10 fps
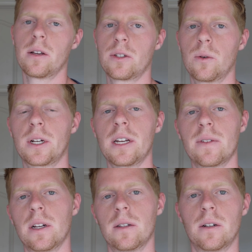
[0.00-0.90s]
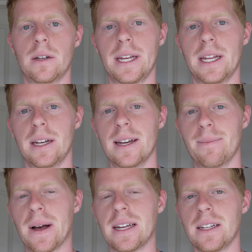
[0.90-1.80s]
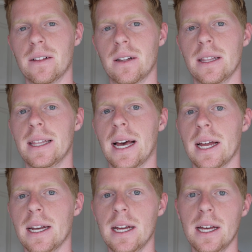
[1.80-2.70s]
Also, we're given a little hint by Elon that